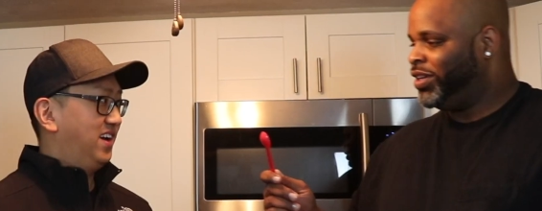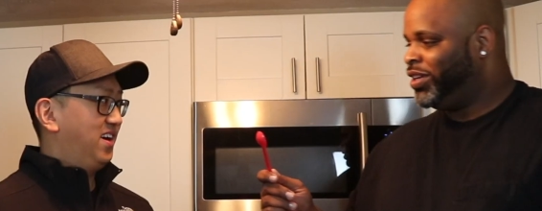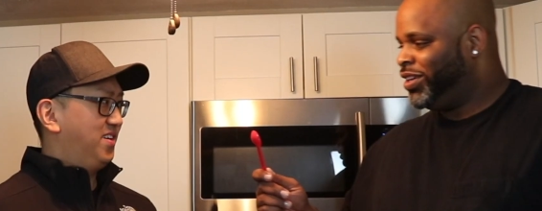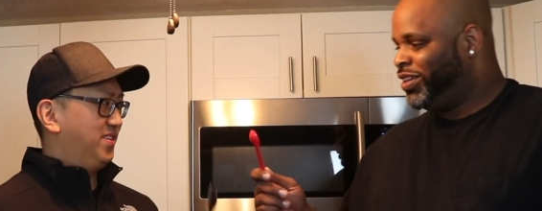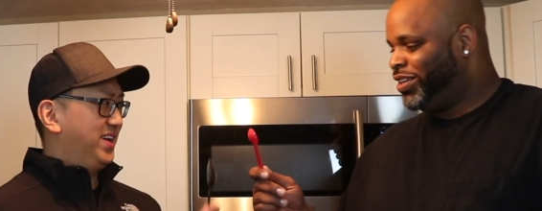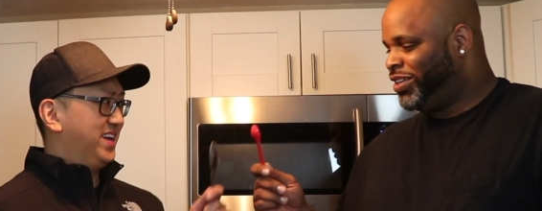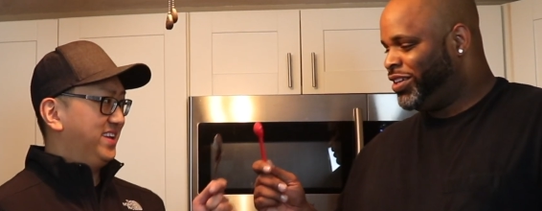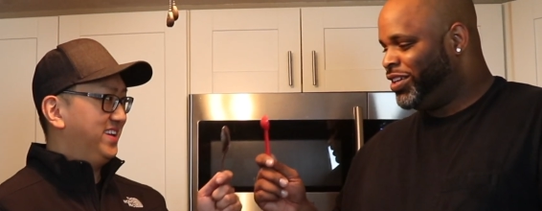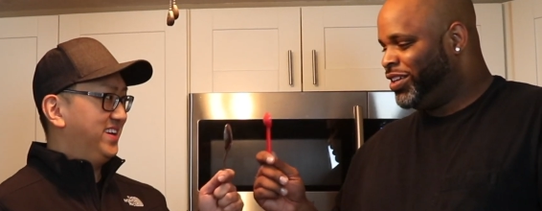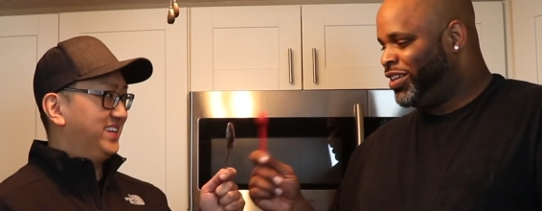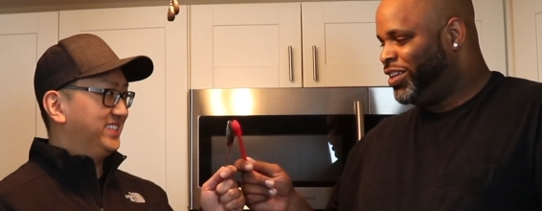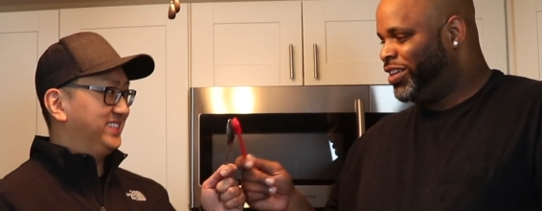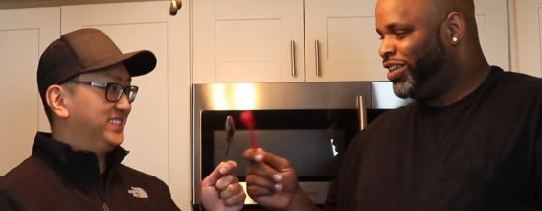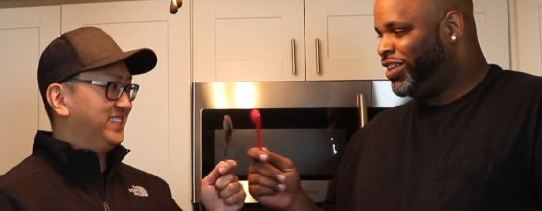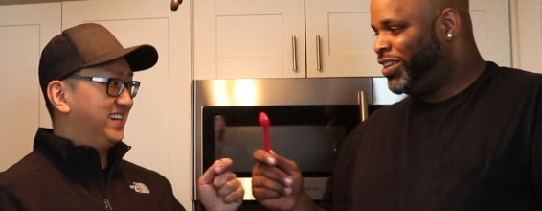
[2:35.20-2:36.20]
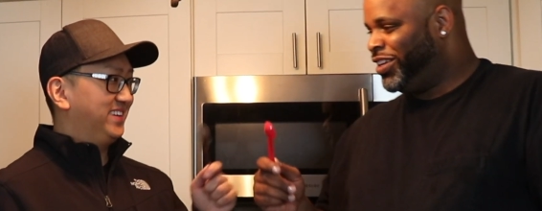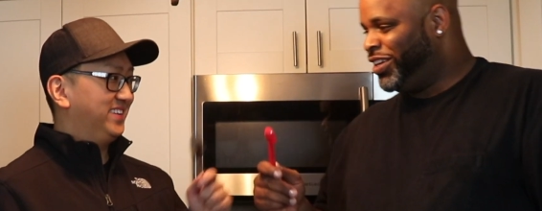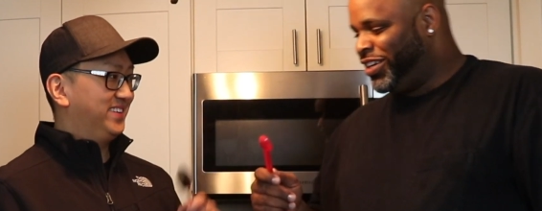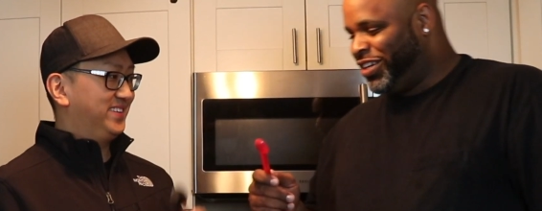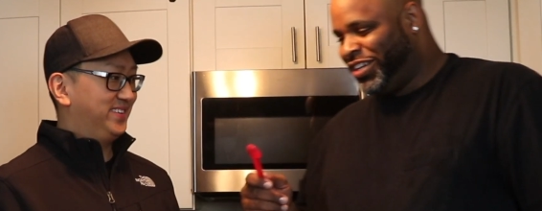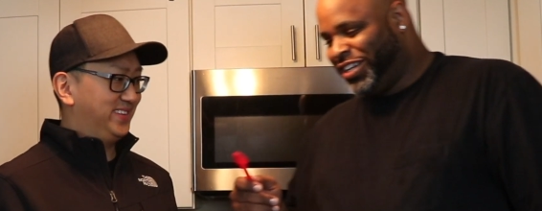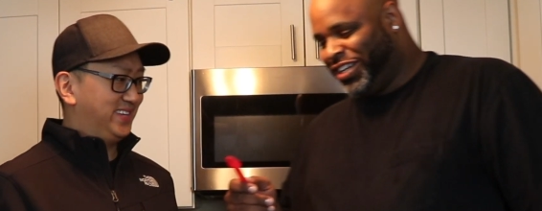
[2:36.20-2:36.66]
Speaker 1: Oh yeah, nice. You got a
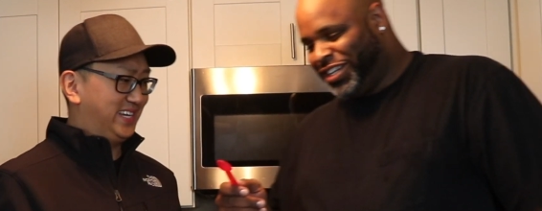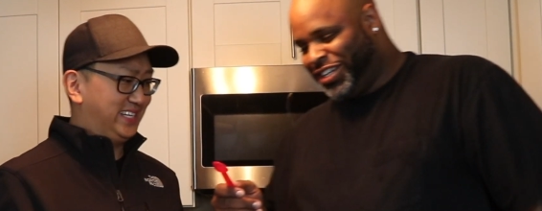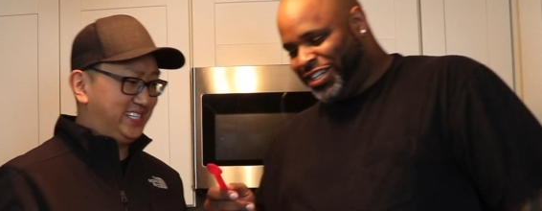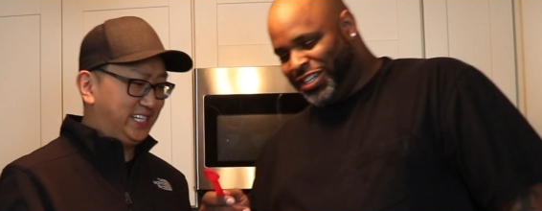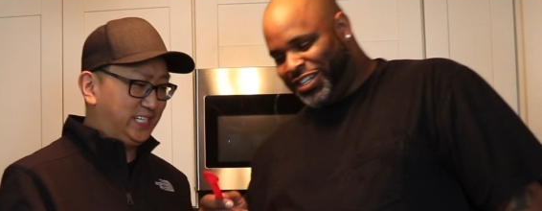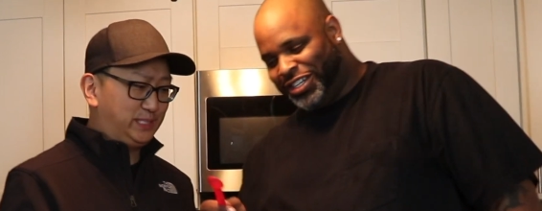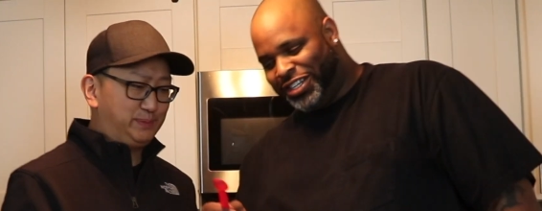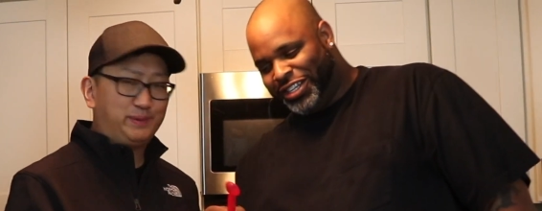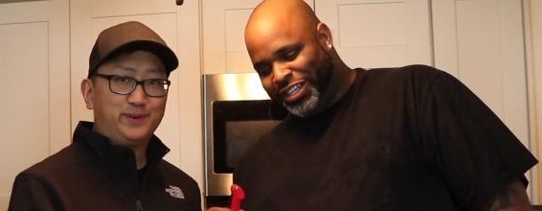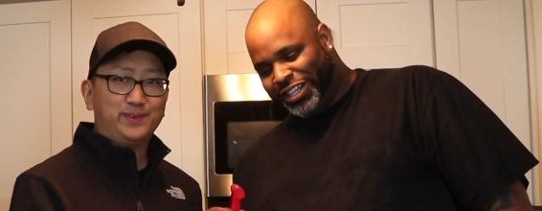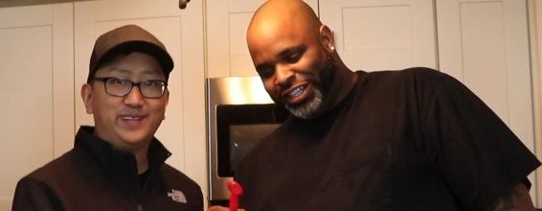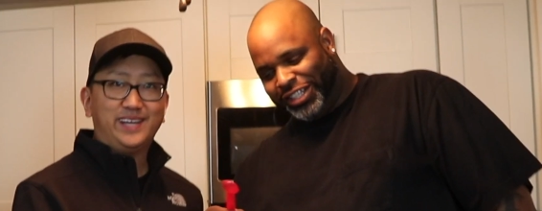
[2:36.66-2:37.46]
little uh, teaspoon